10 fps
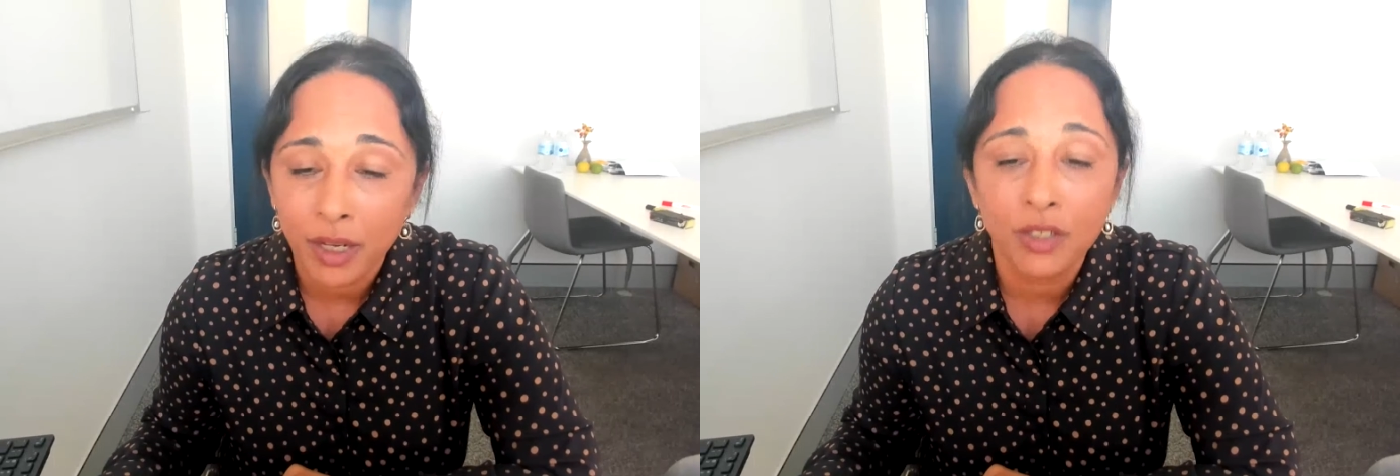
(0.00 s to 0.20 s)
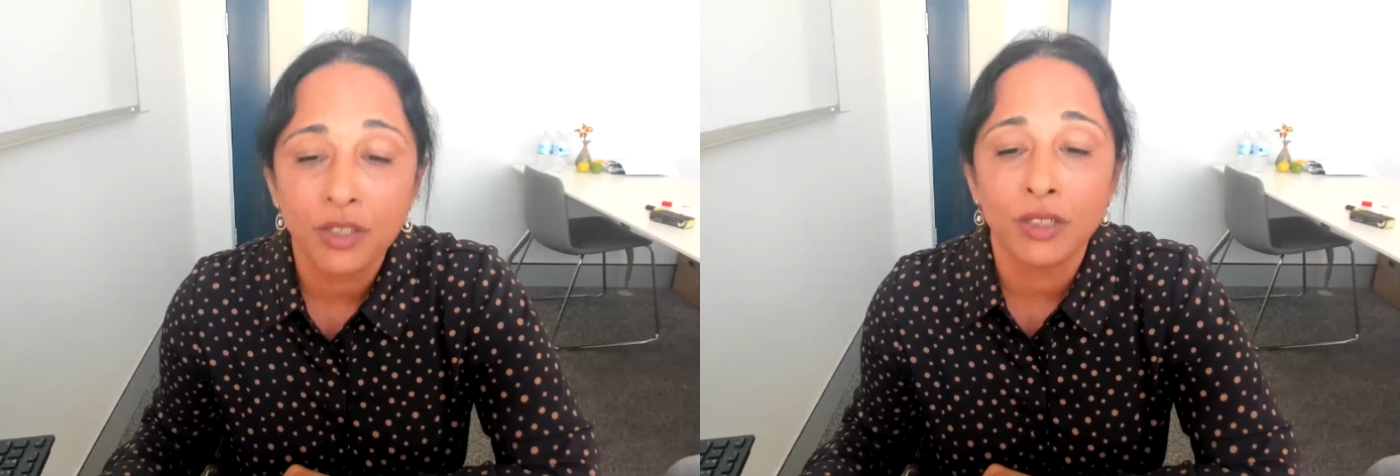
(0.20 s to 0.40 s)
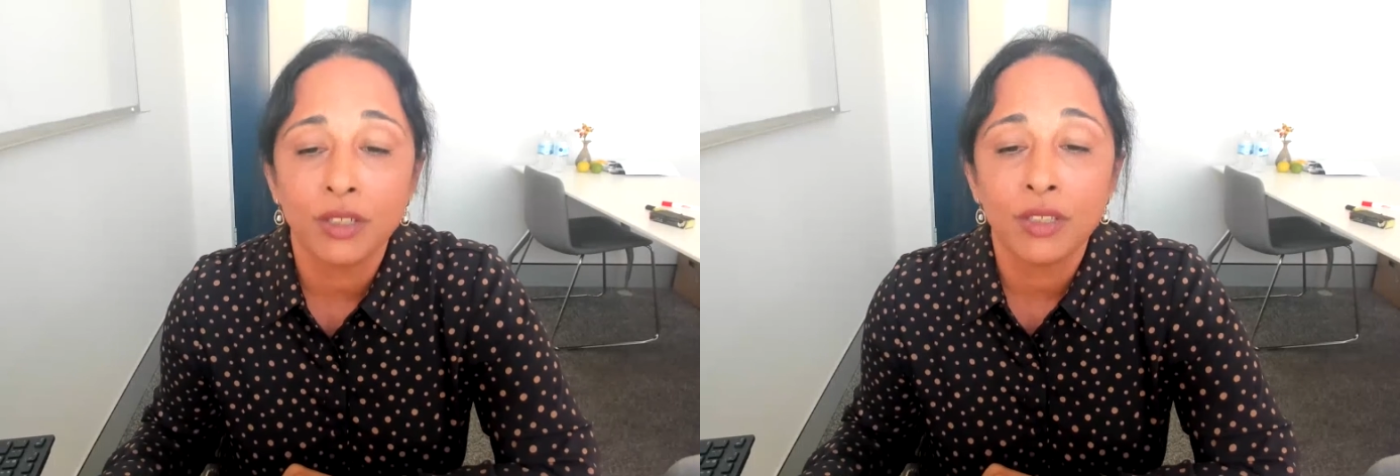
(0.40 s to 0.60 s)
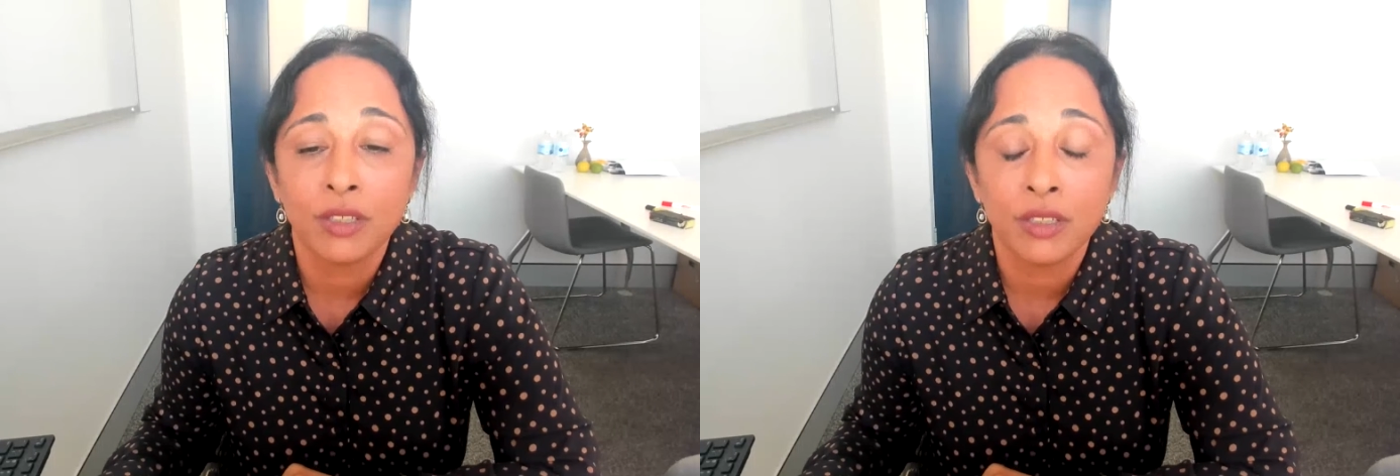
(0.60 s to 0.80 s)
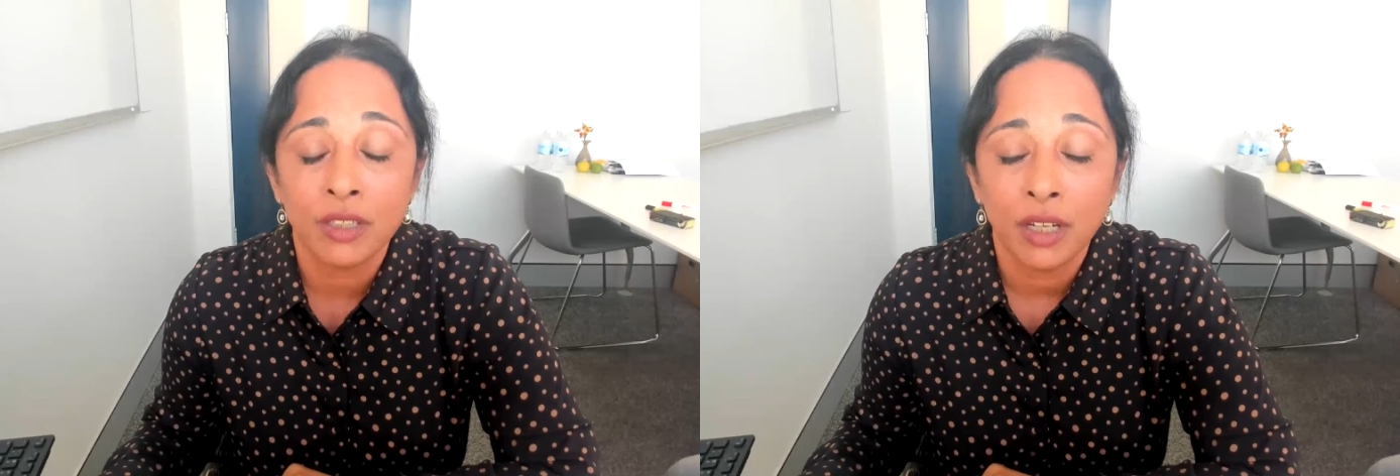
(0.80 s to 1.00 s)

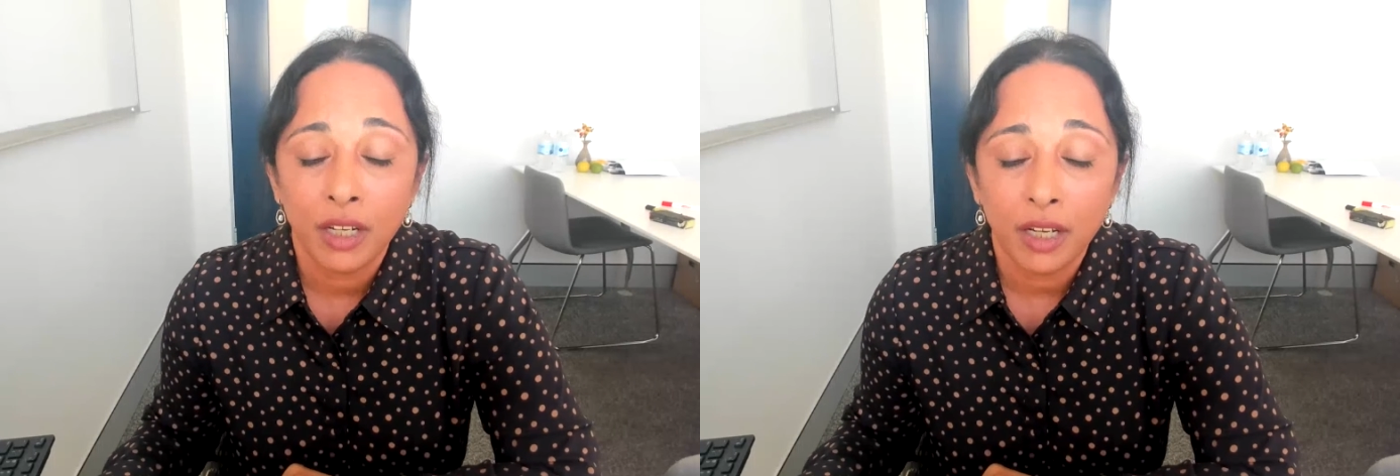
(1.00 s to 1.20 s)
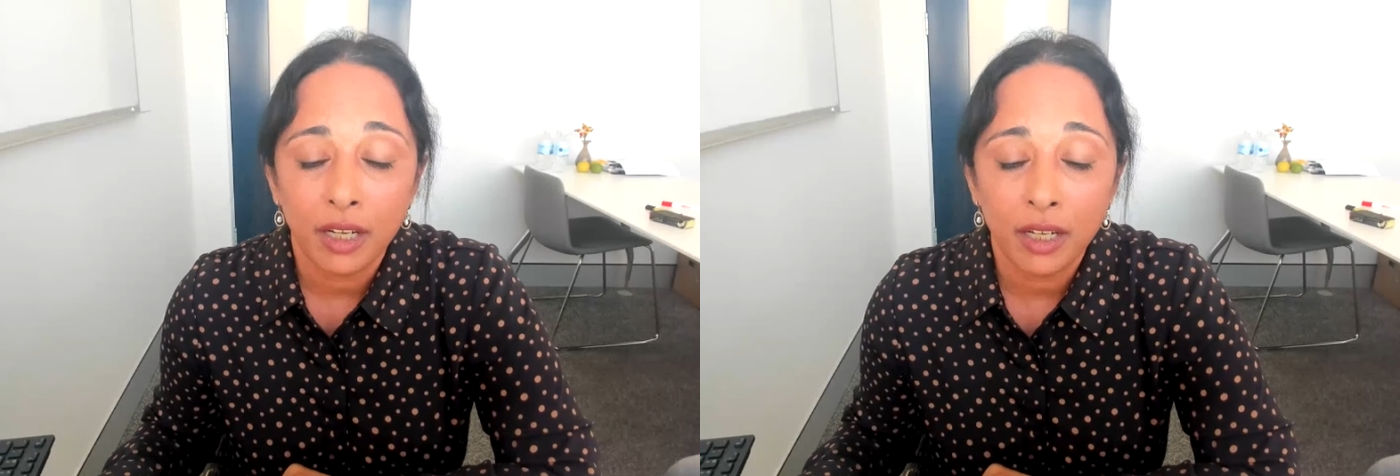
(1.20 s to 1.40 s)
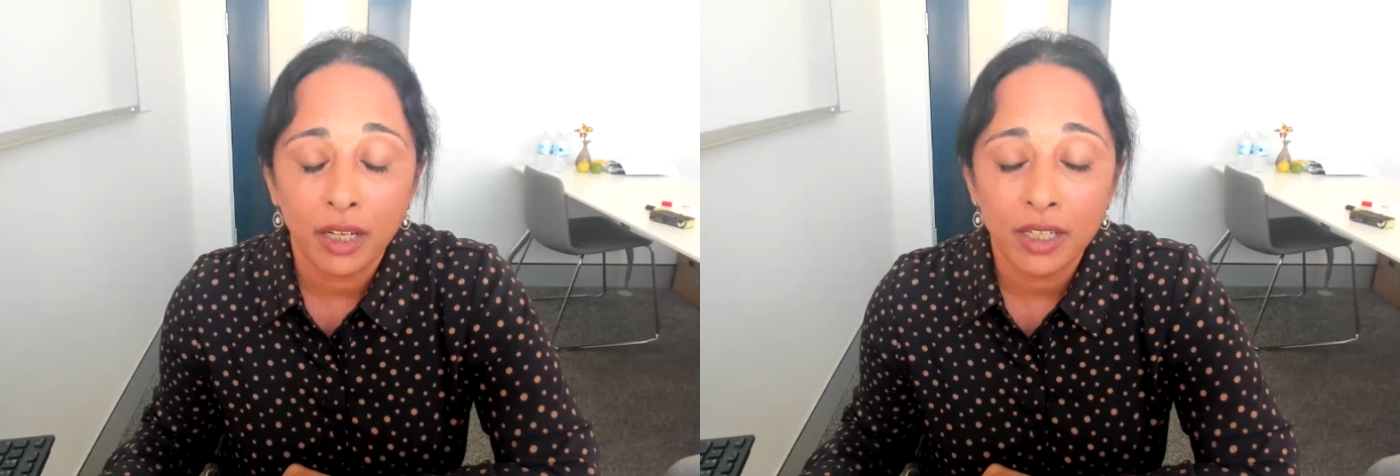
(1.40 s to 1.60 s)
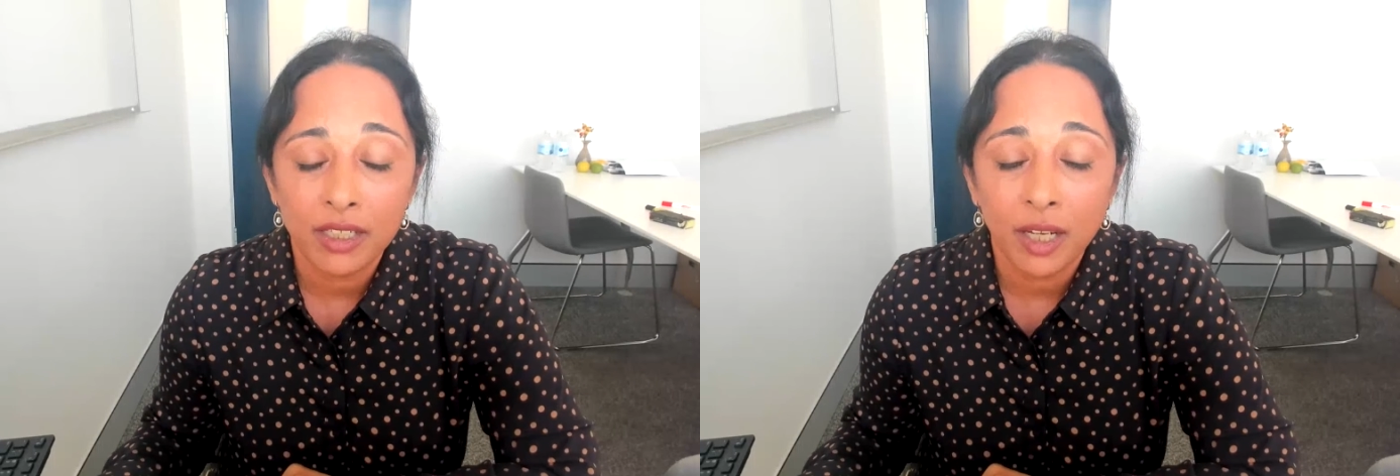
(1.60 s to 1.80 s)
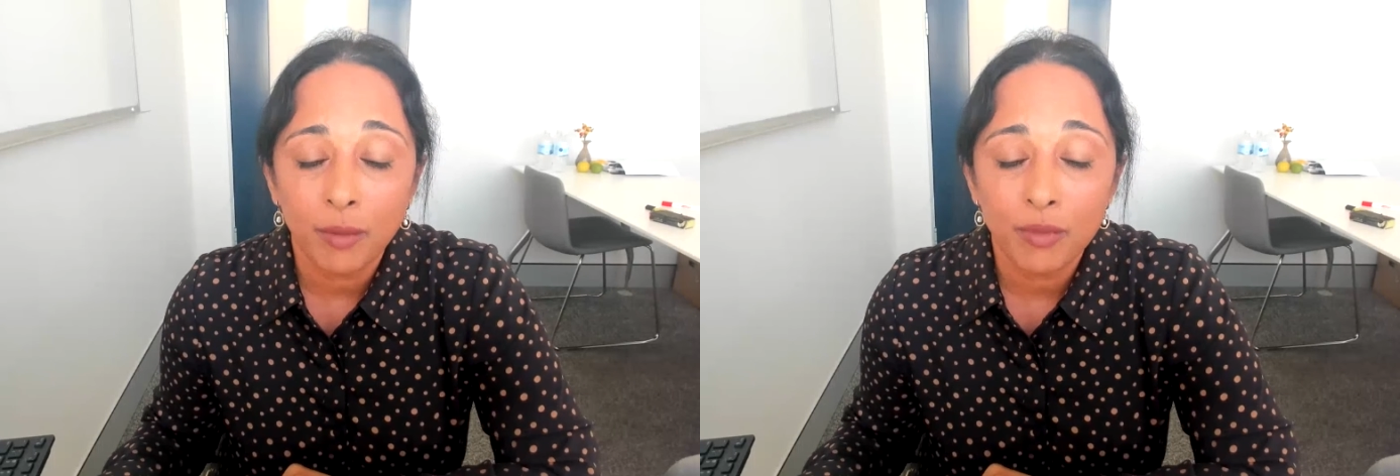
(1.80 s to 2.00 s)
patients
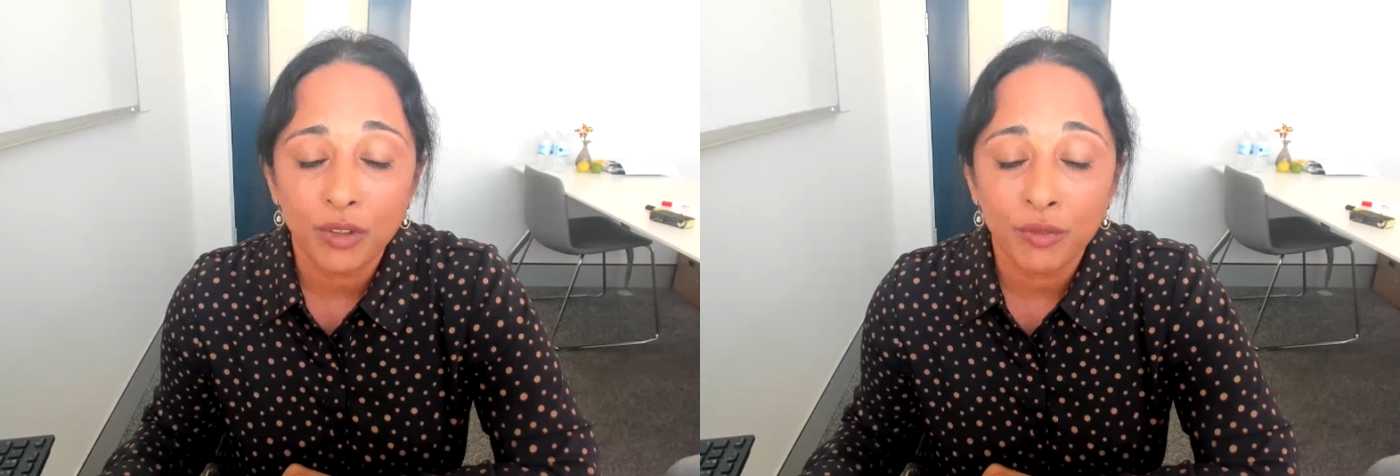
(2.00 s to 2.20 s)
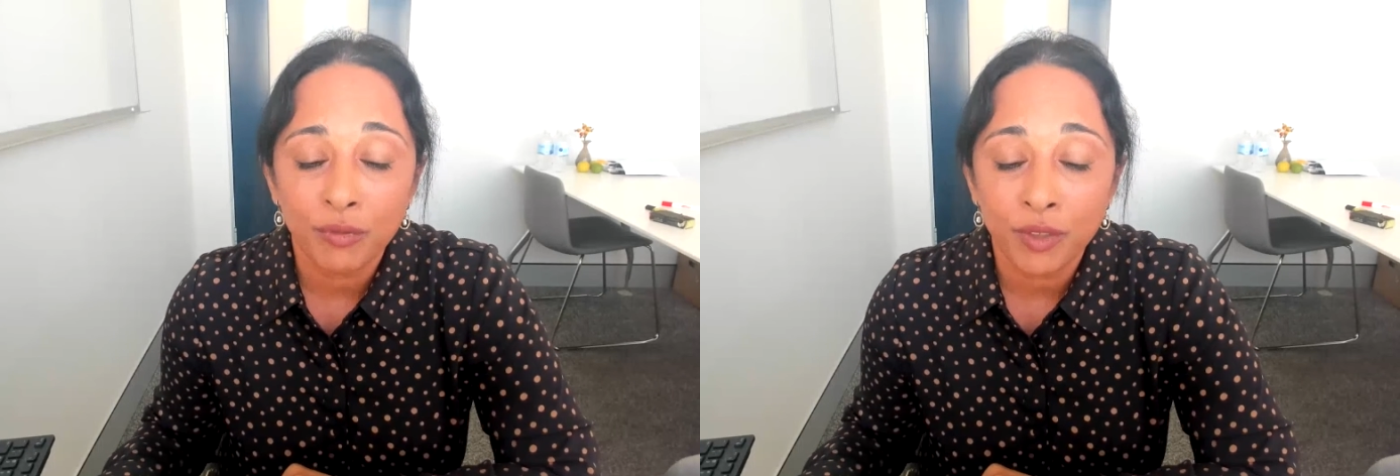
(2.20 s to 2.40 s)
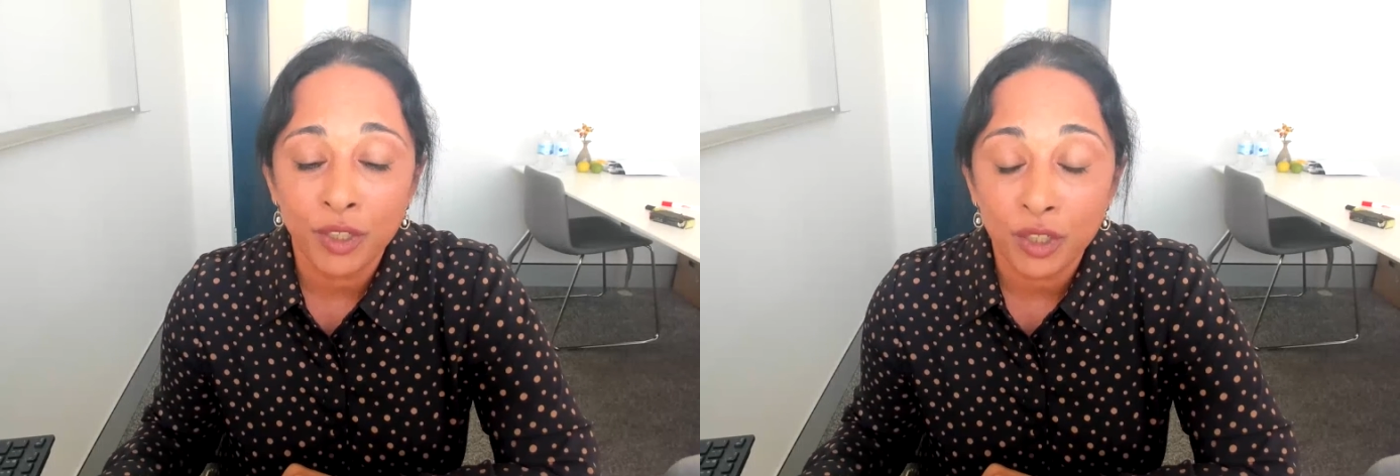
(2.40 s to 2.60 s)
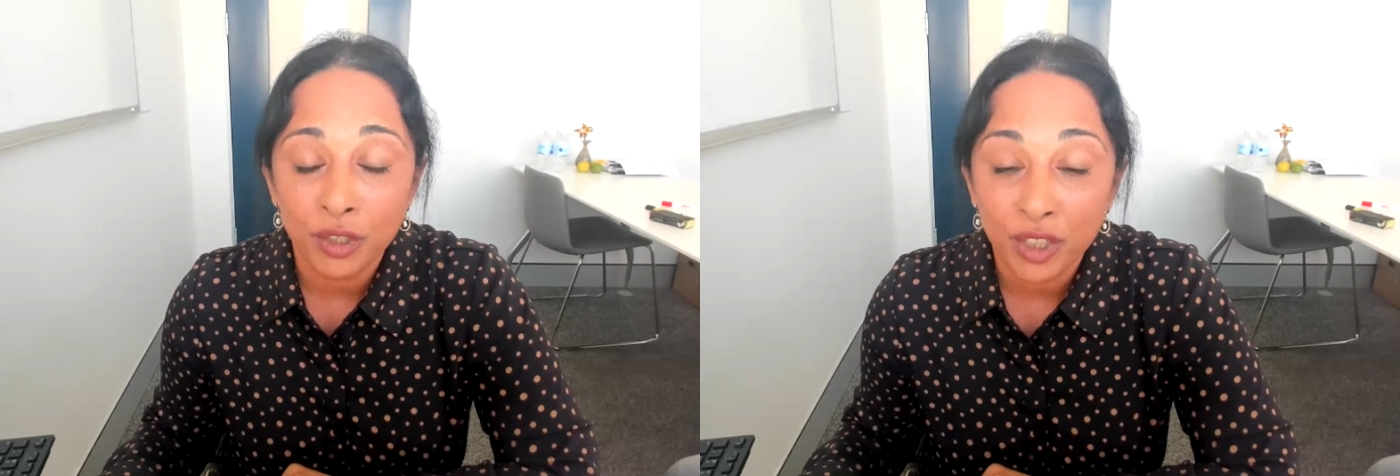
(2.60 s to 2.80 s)
in terms of